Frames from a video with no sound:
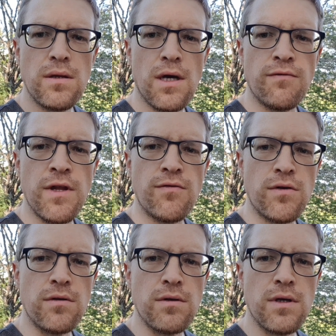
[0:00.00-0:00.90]
at
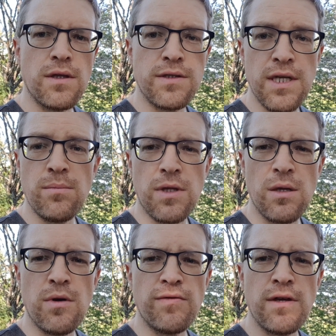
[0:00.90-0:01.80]
the same
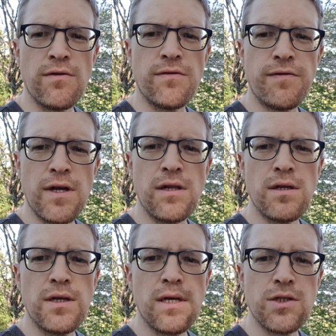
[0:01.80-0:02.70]
time, I've never felt
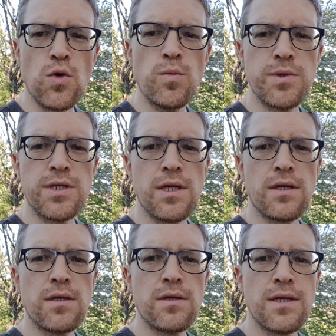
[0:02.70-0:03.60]
as
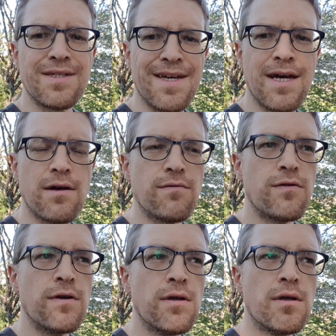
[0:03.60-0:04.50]
homesick as I have
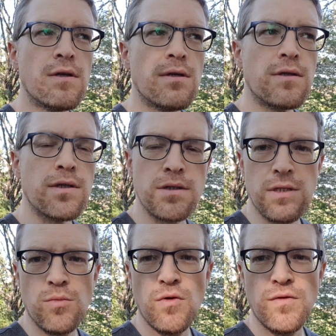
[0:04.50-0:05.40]
since
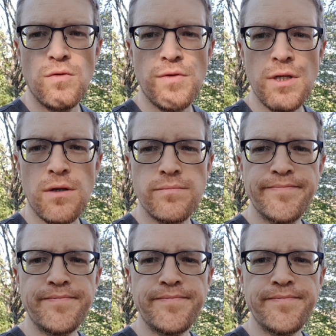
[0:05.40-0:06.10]
I moved over here.